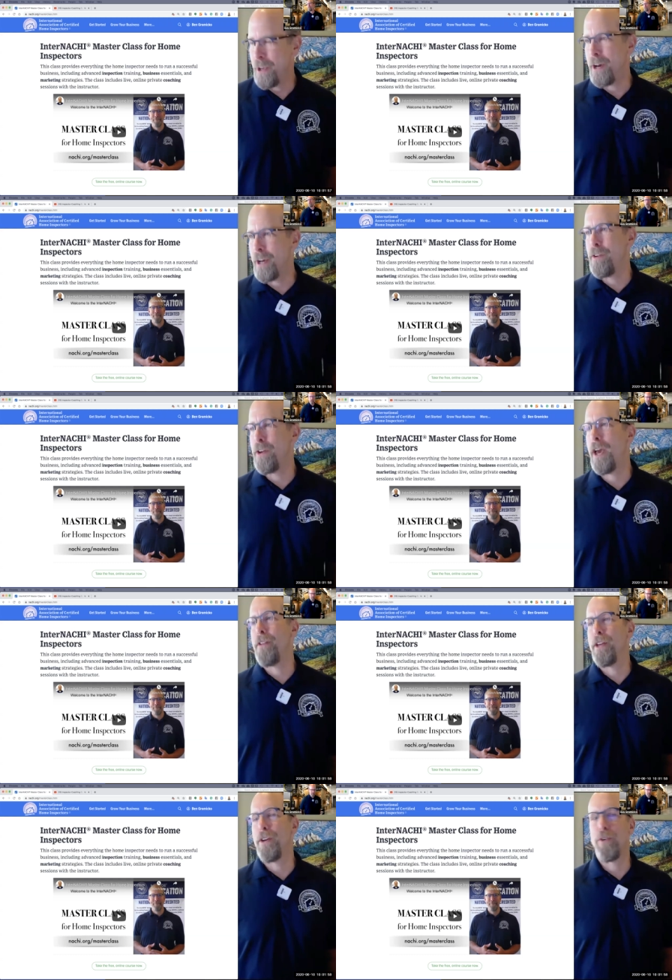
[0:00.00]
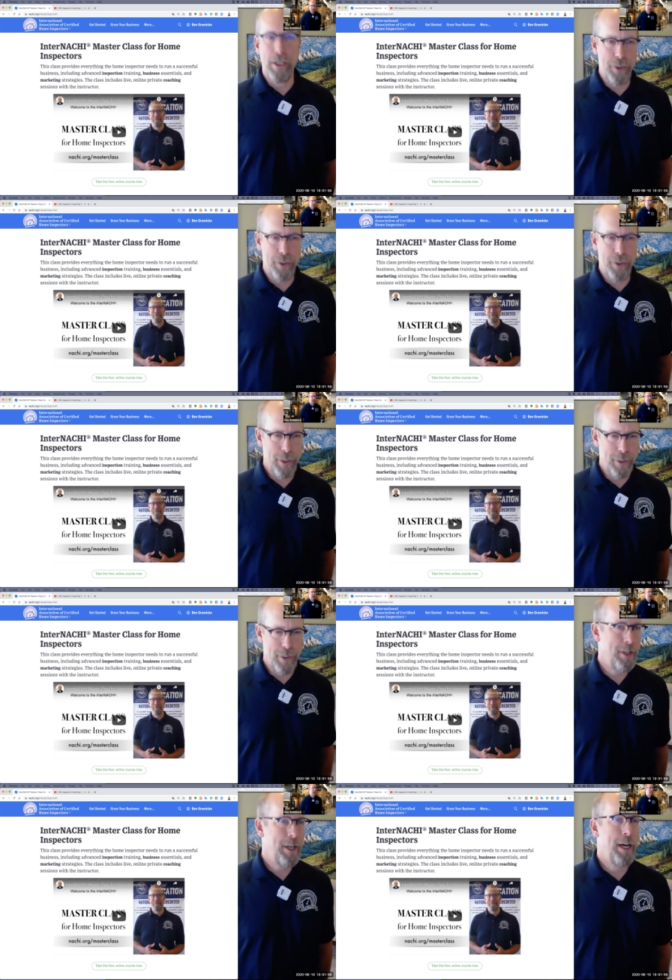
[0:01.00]
any questions.
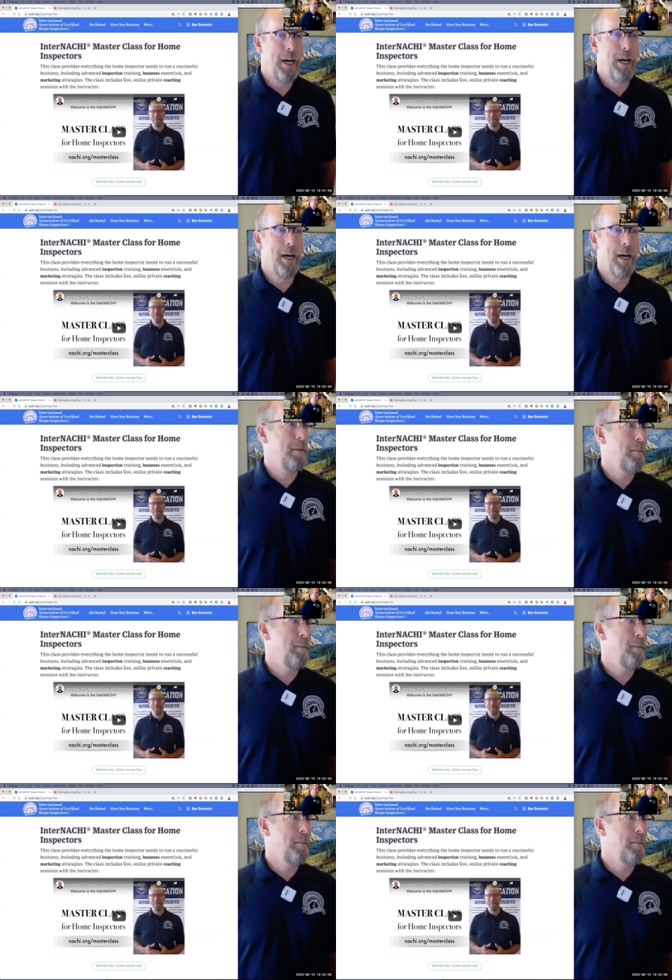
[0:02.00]
Um, I'm here